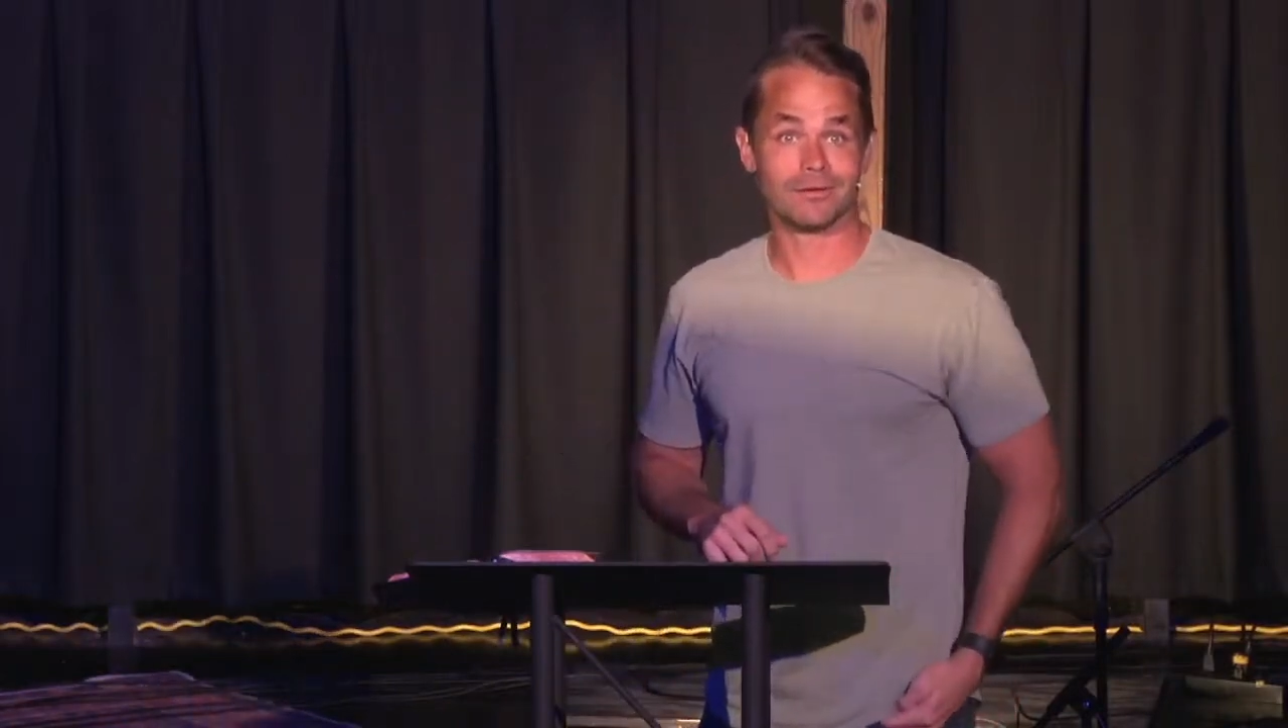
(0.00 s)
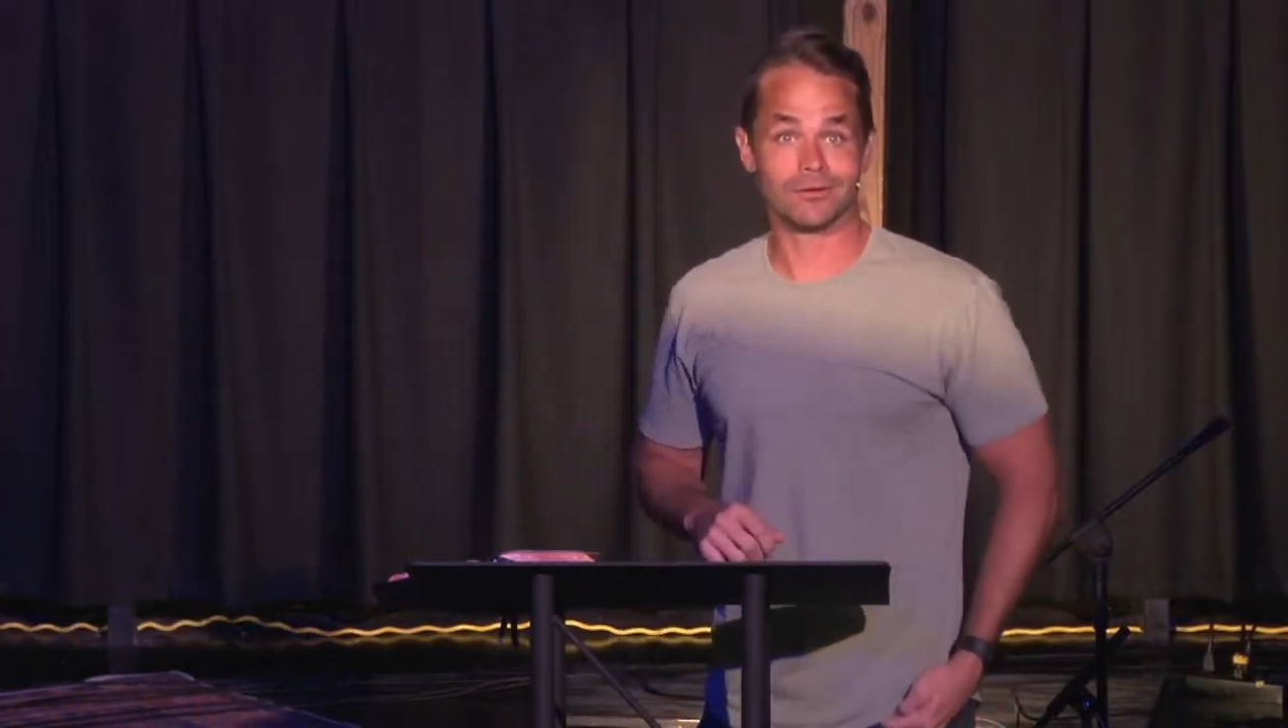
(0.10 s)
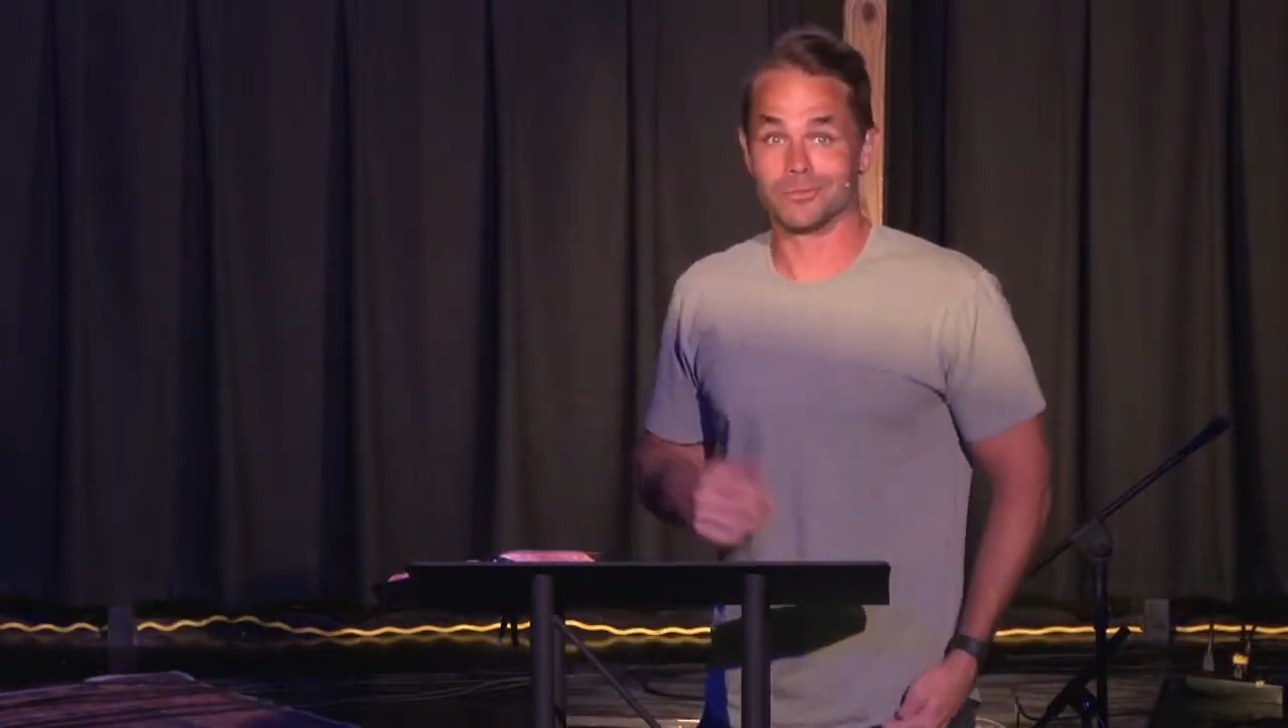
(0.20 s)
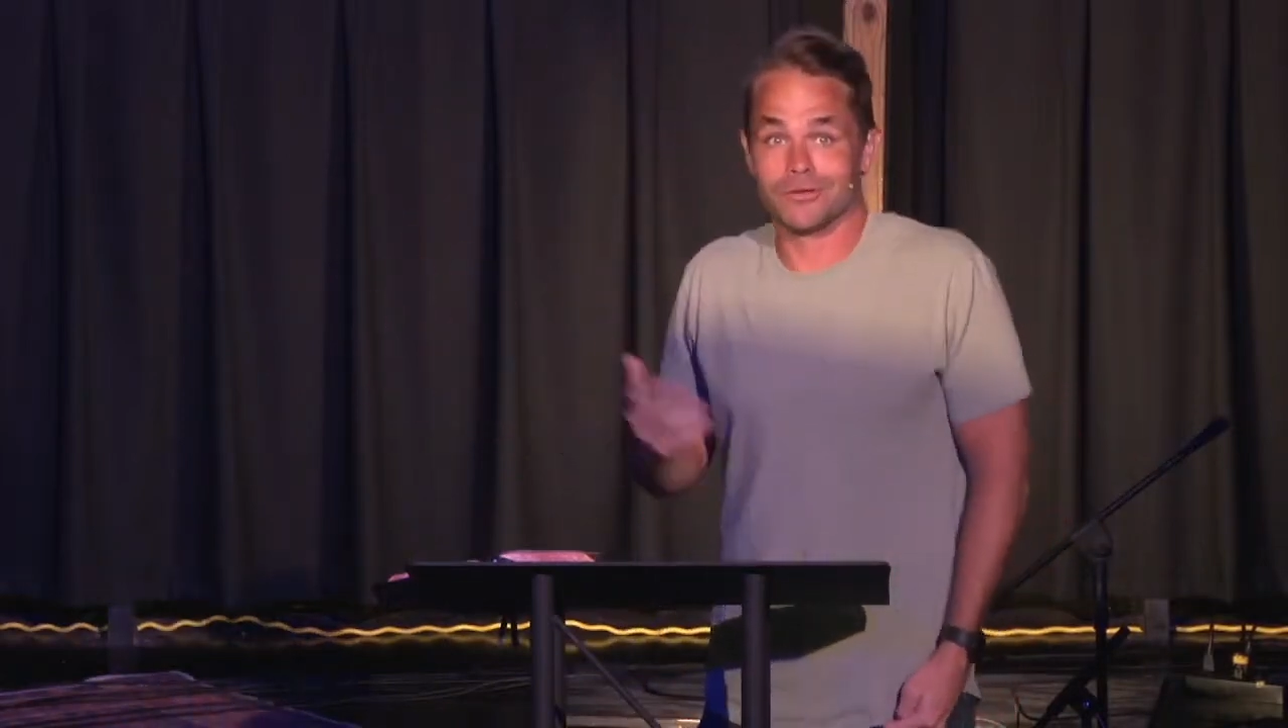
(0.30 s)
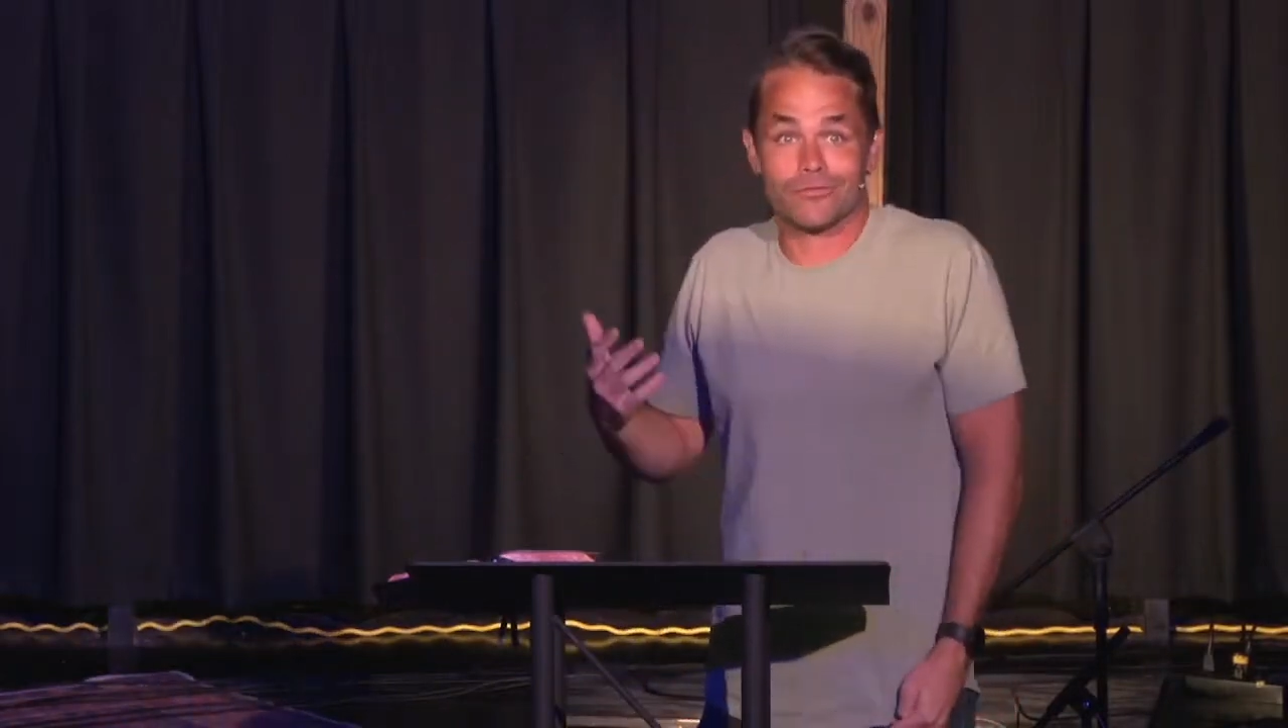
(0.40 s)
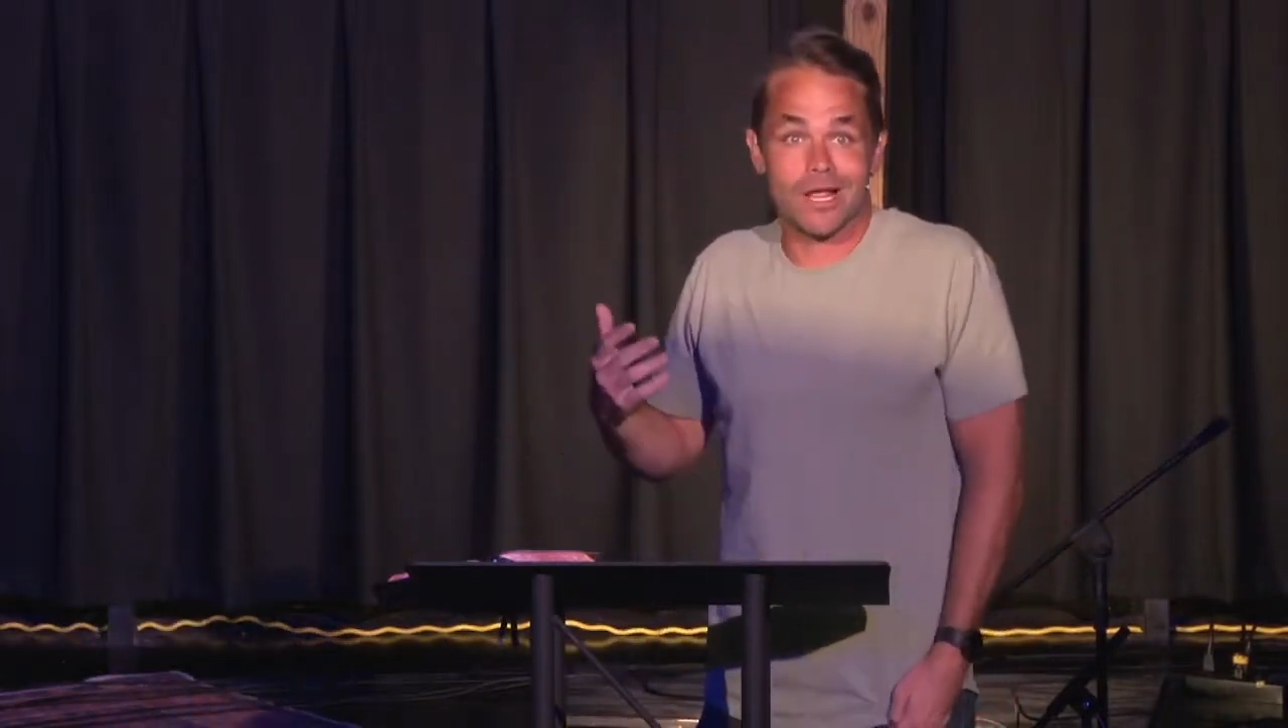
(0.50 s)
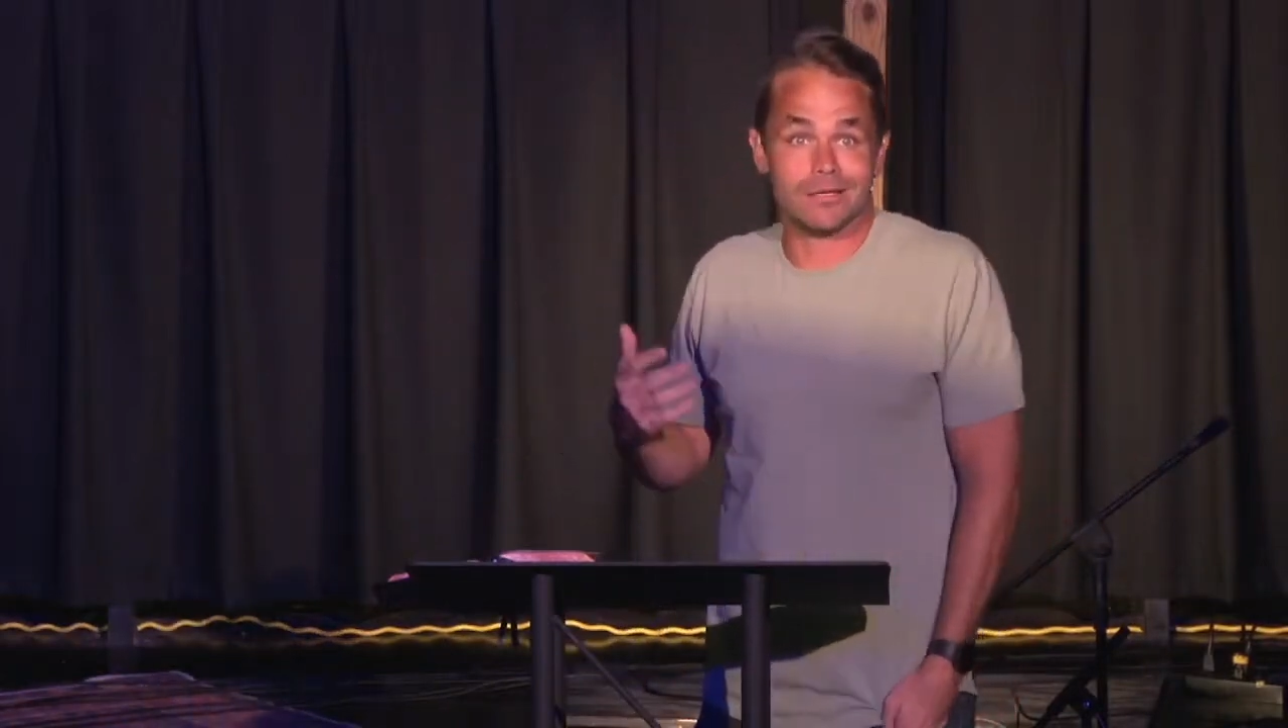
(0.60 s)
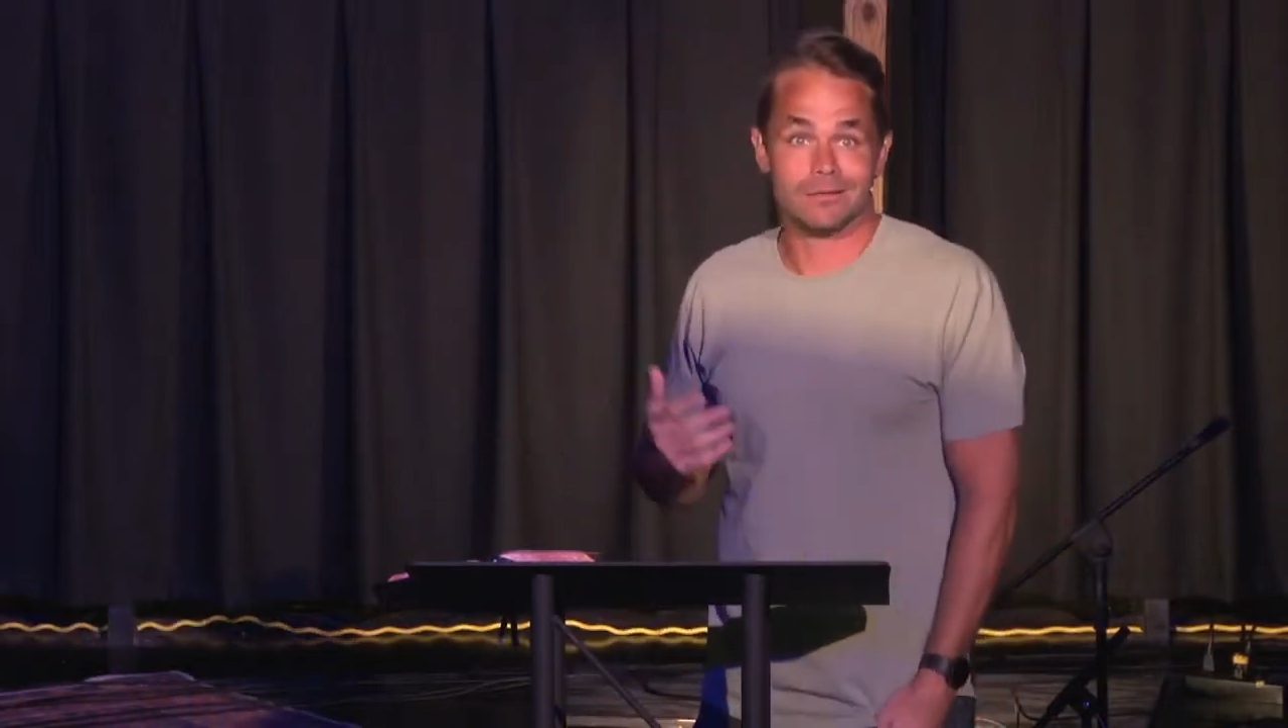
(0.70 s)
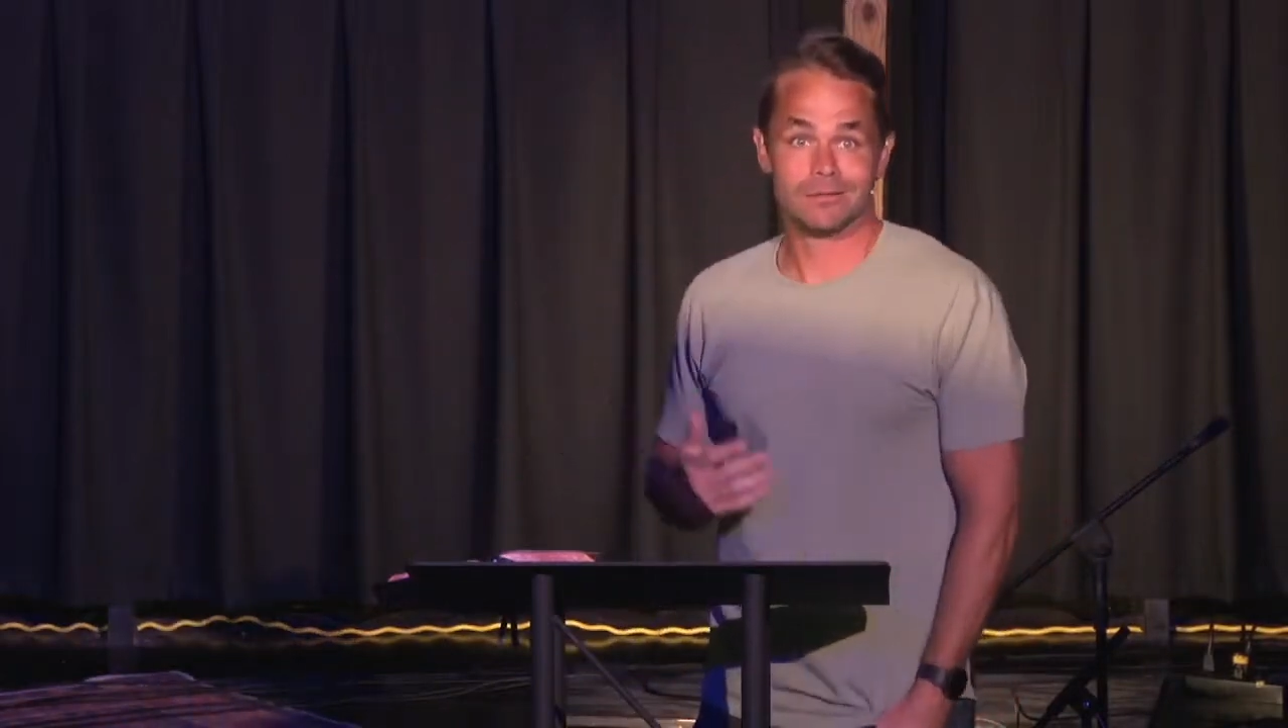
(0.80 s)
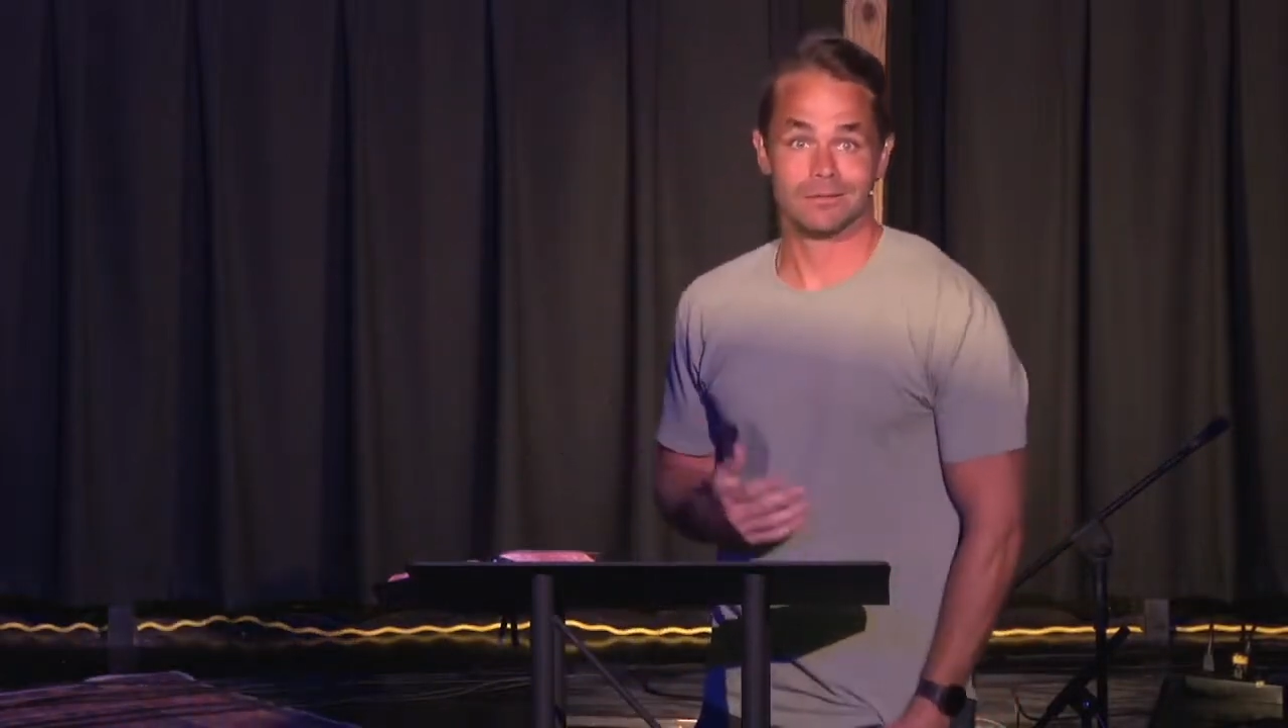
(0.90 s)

Don't be afraid.